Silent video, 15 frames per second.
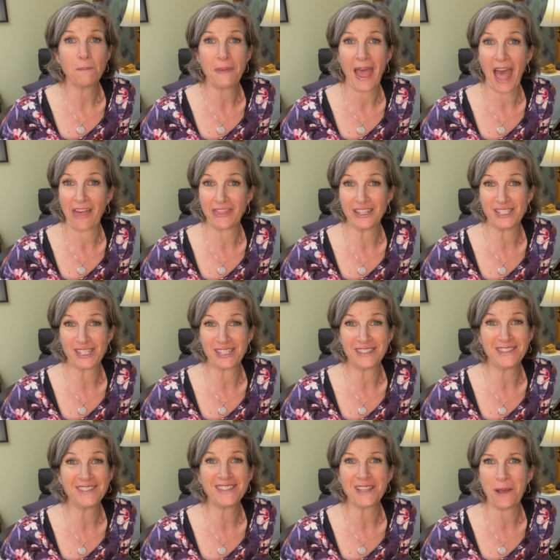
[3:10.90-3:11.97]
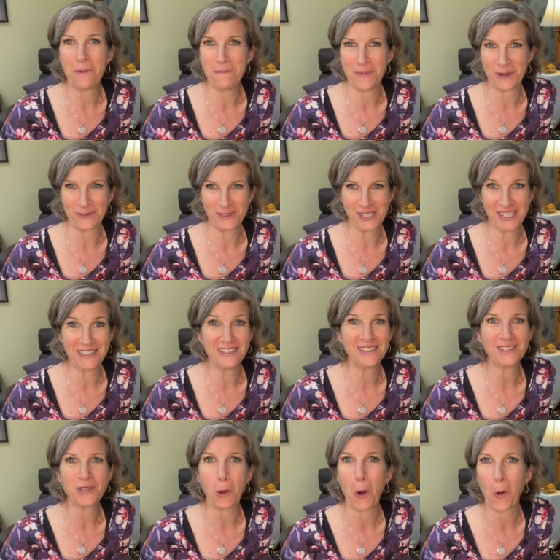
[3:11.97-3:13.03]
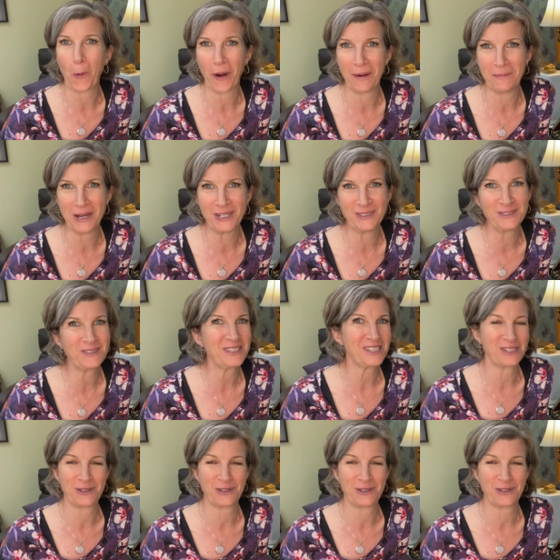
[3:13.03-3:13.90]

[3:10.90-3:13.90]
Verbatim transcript: pathogens, emotions, hormones,